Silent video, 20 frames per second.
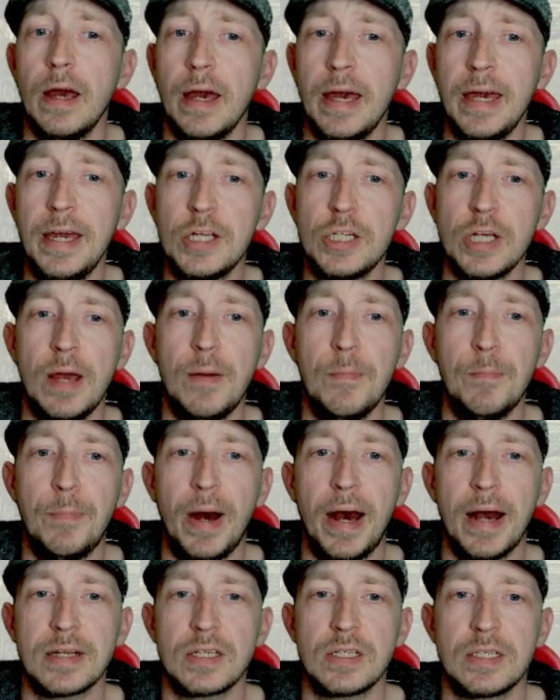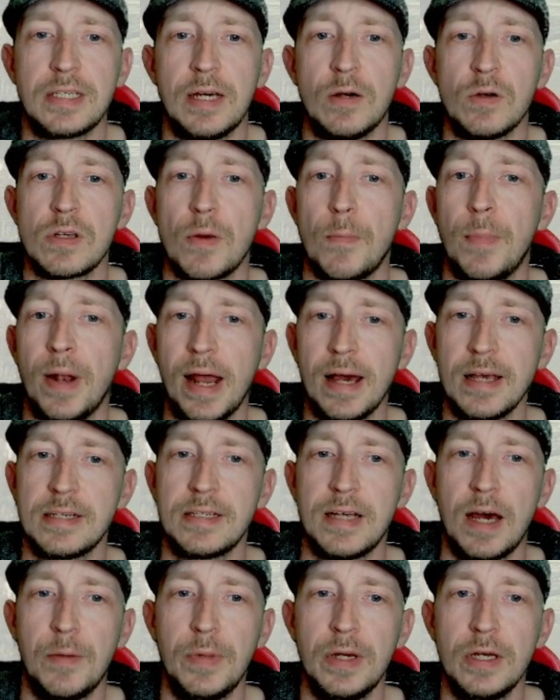Each impact deals blast
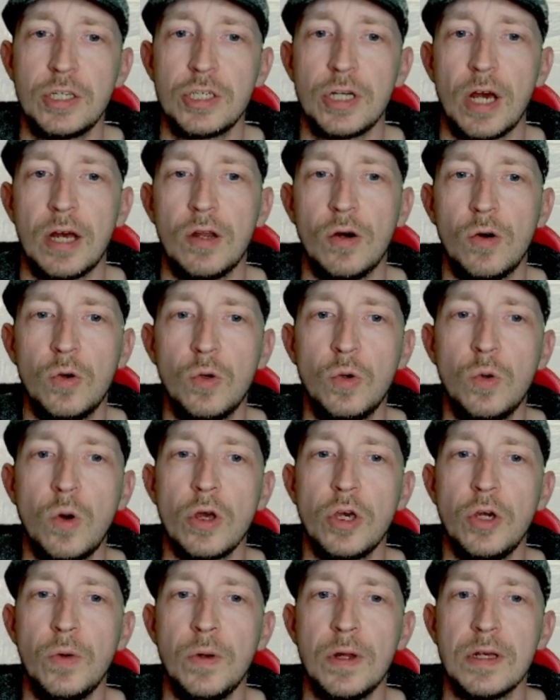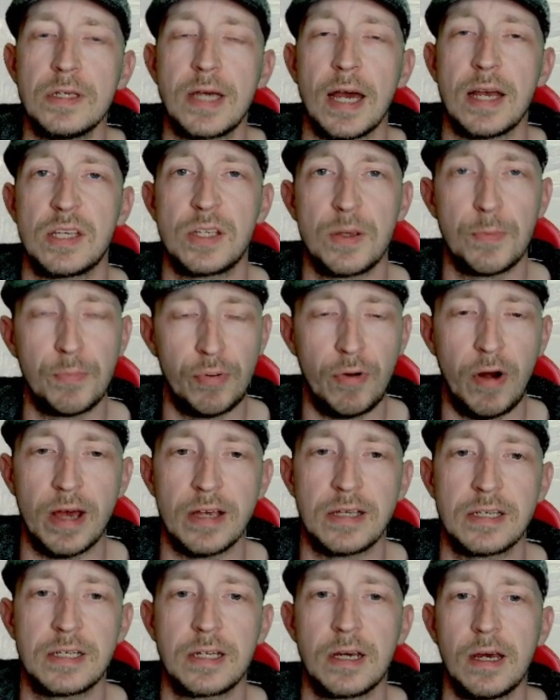damage and all units get
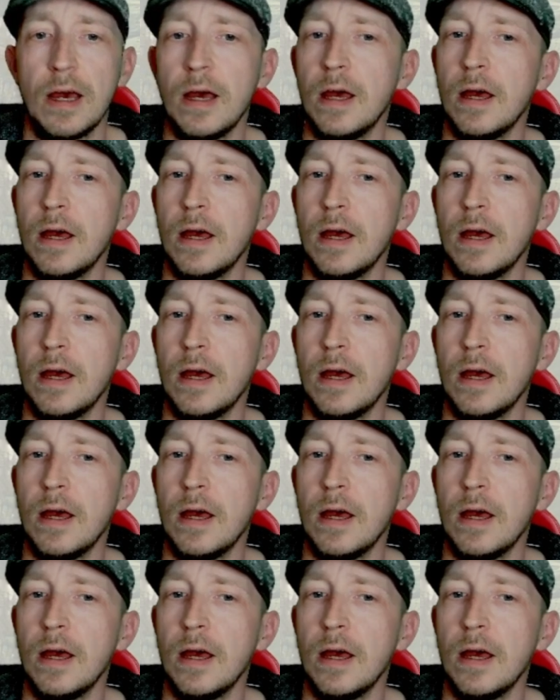suppressed.